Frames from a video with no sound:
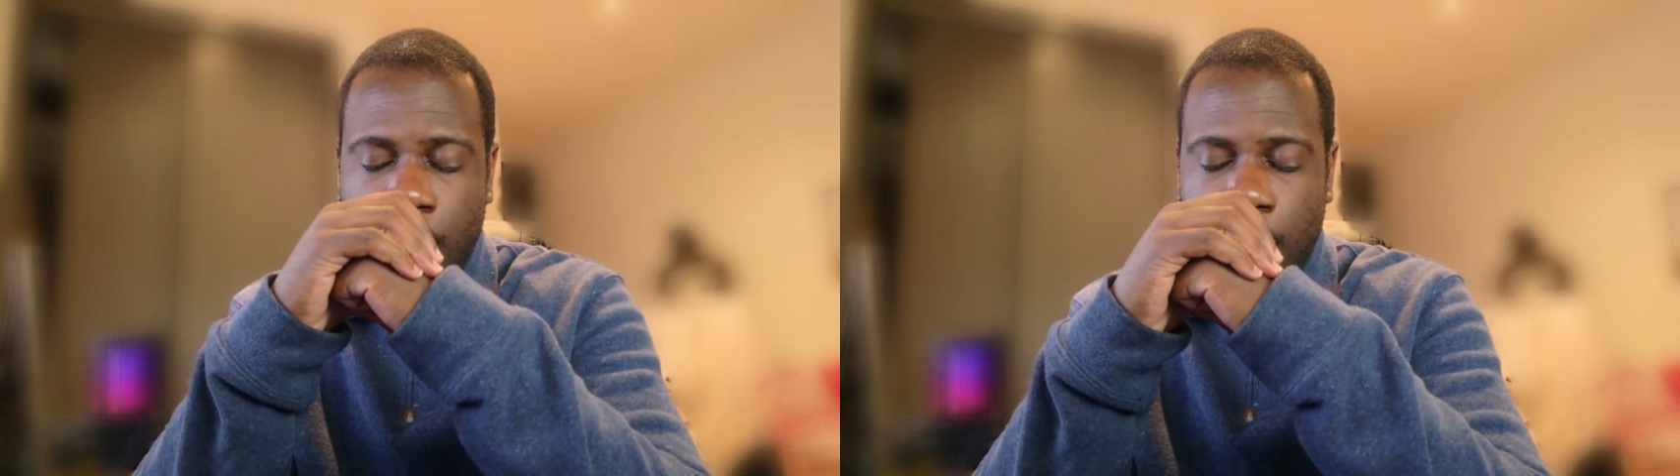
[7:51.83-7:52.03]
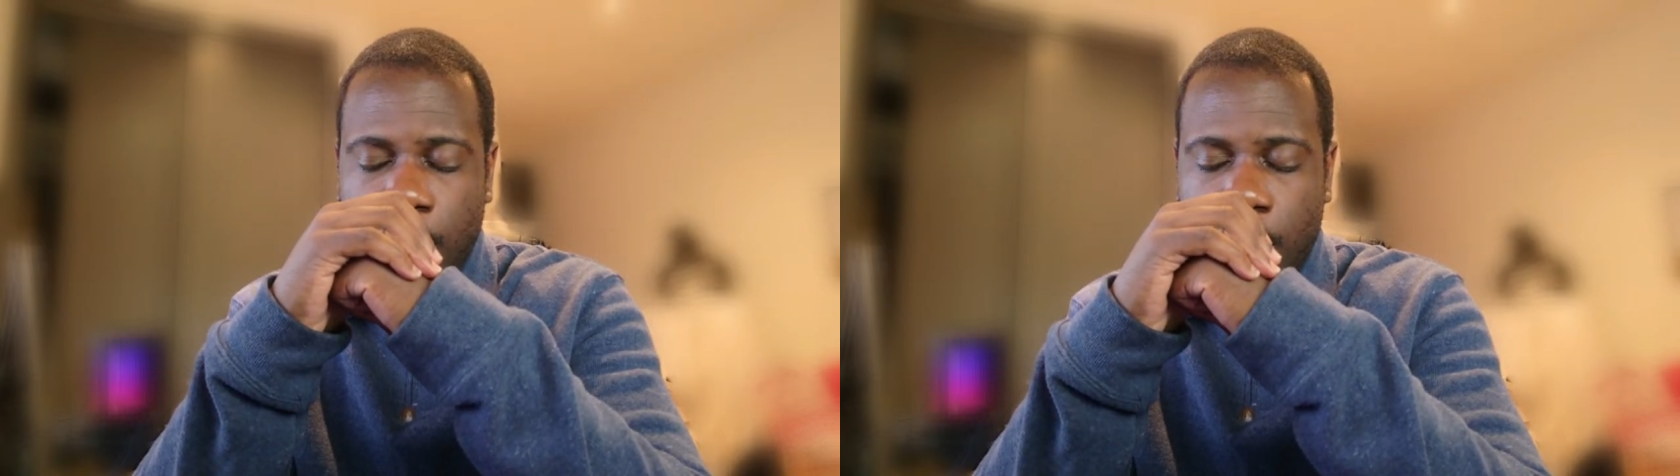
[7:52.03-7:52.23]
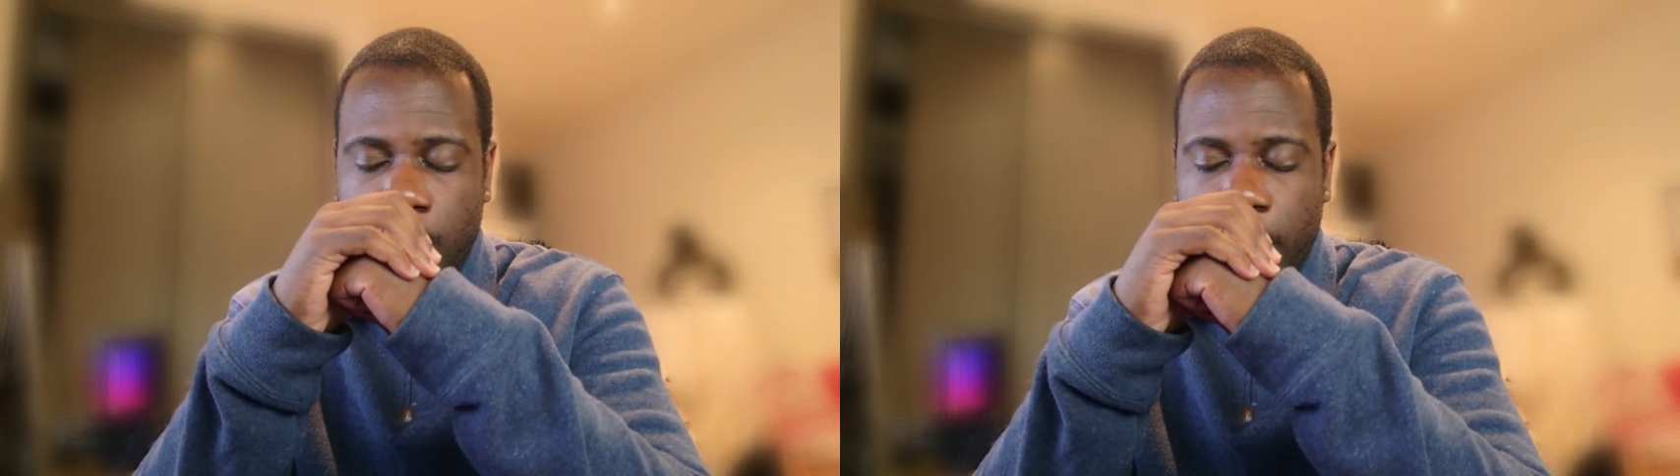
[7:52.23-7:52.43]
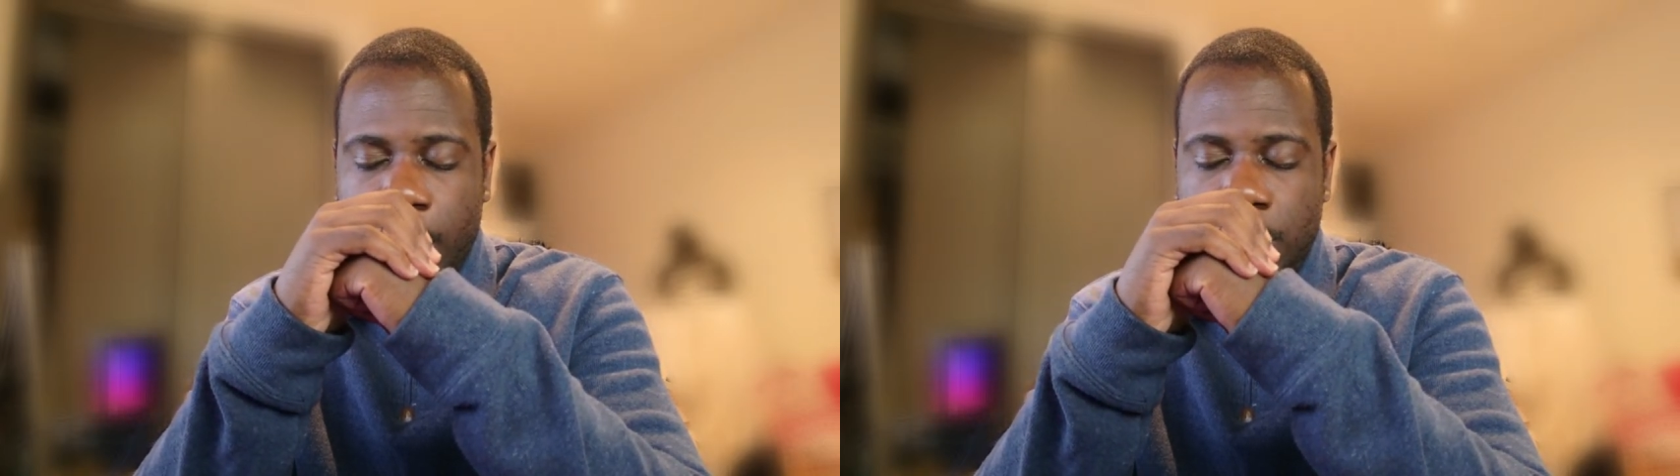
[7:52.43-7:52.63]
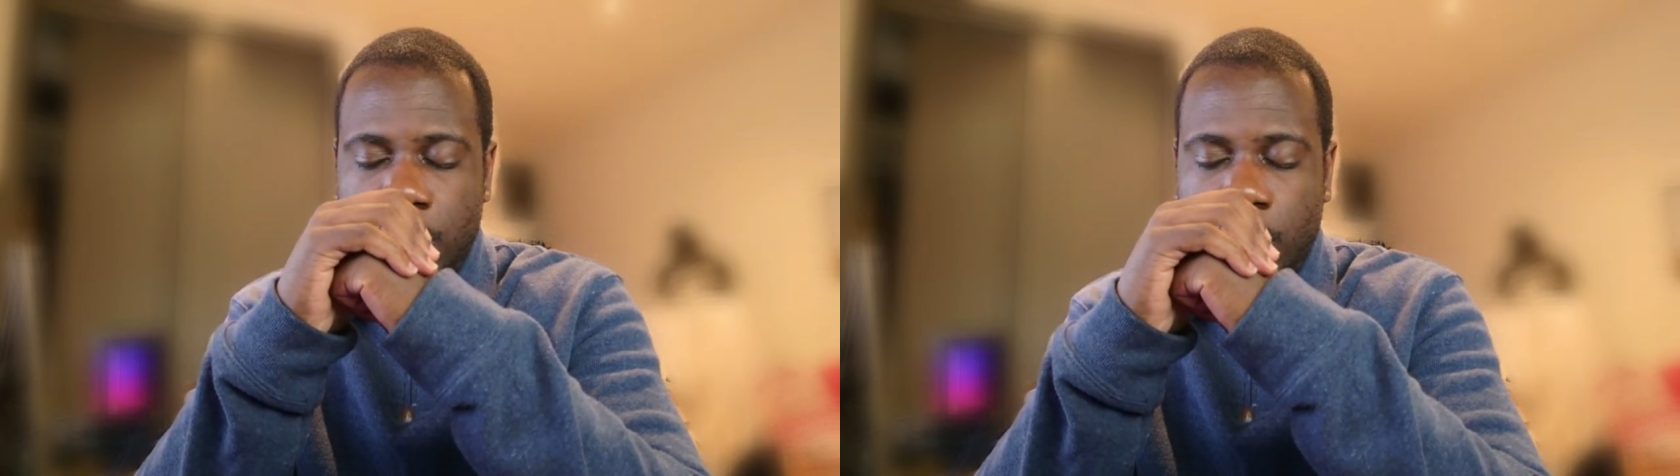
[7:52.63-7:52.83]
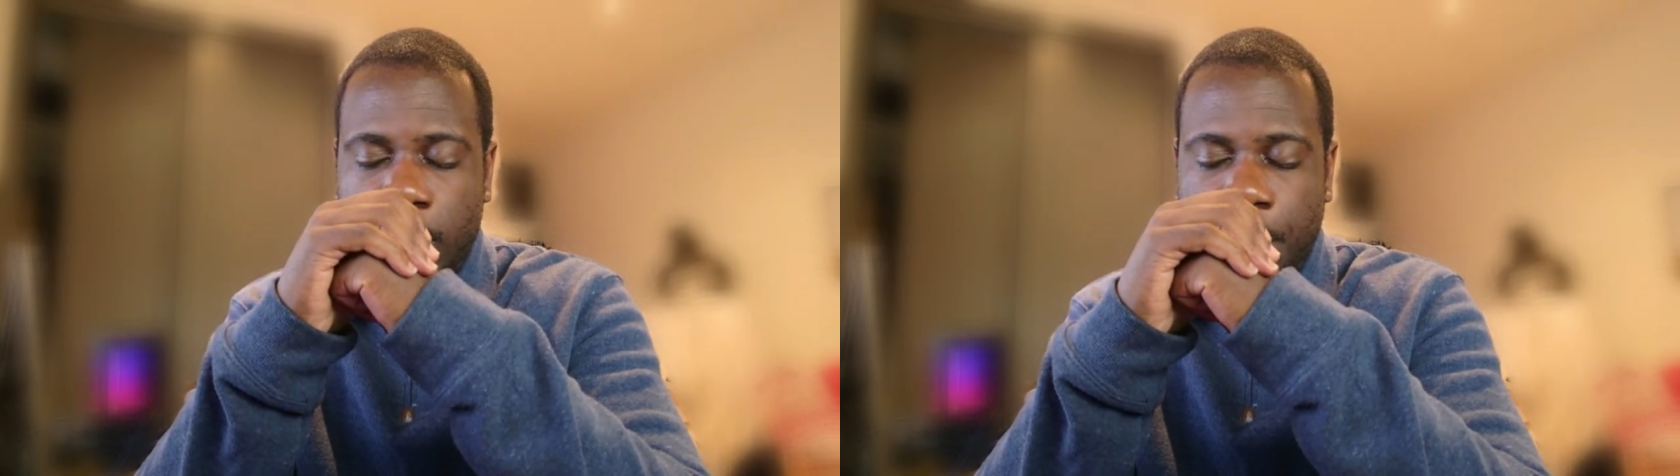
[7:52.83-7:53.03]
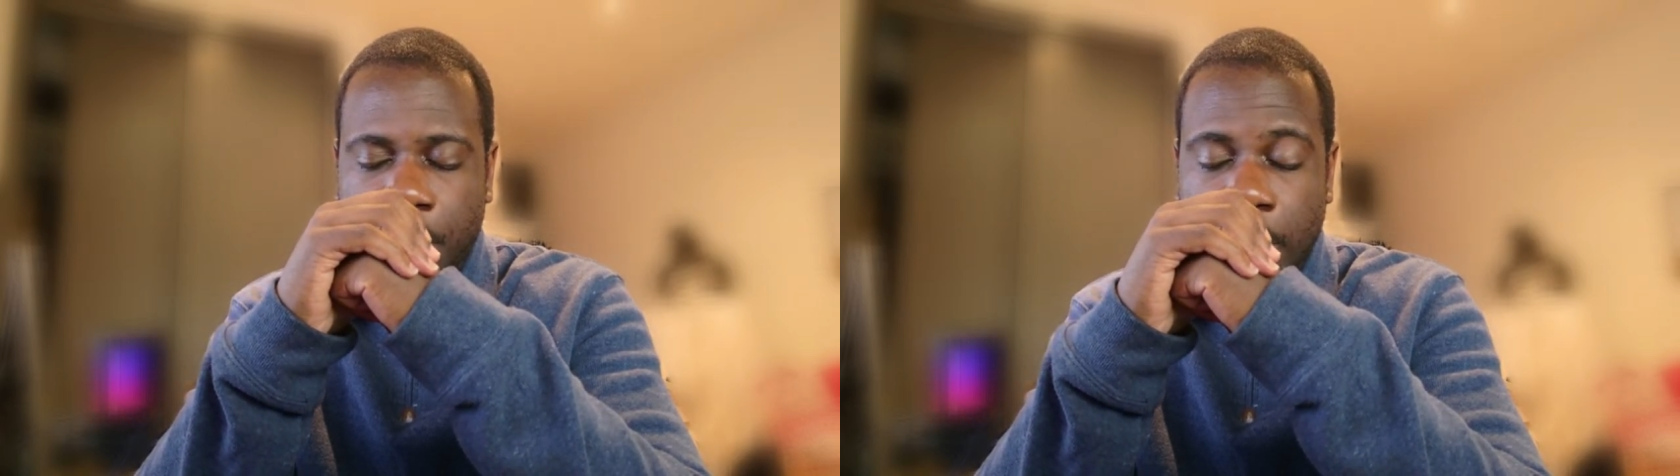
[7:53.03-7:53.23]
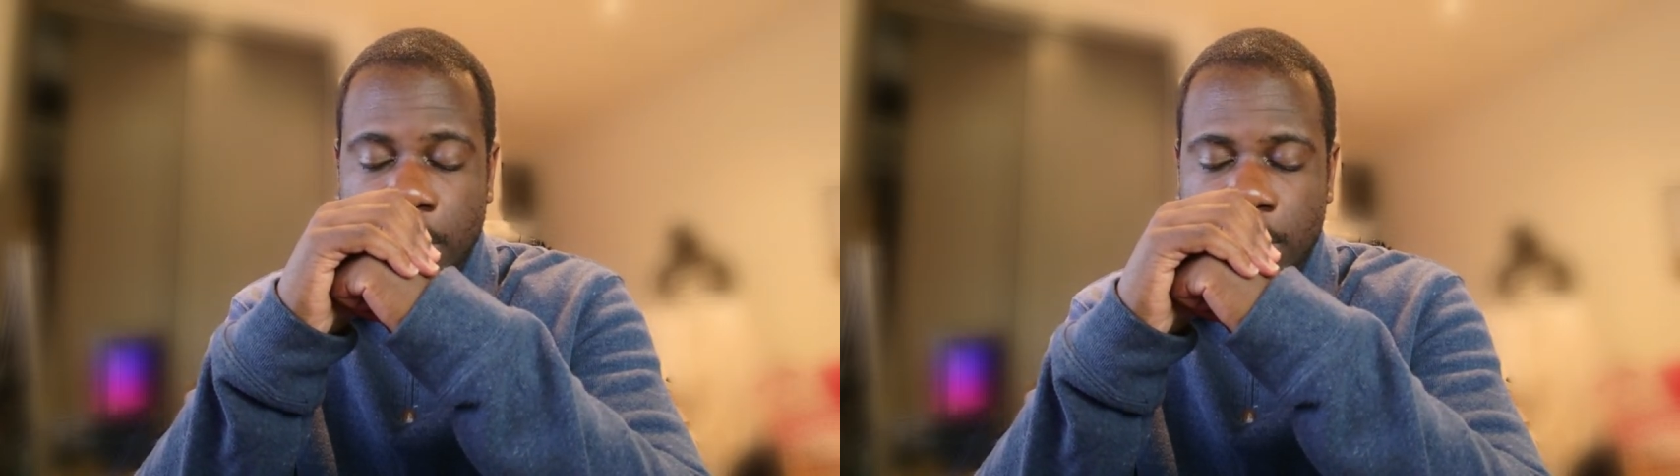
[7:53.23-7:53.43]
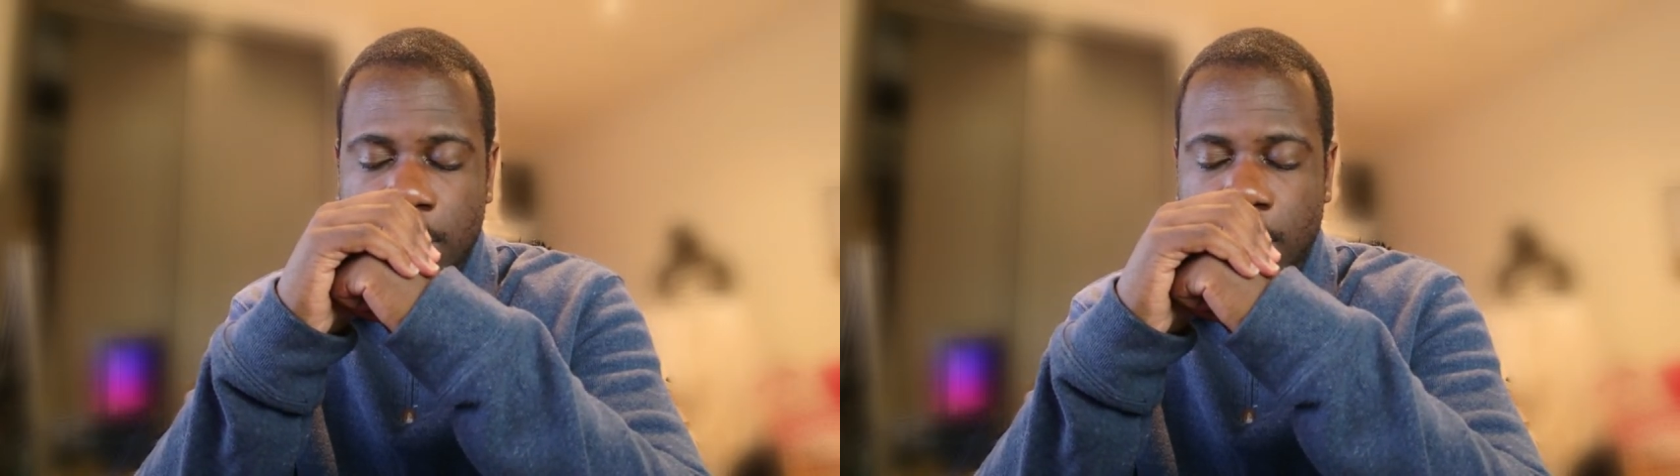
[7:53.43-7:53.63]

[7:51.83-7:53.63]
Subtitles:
And we ask you, oh God, please,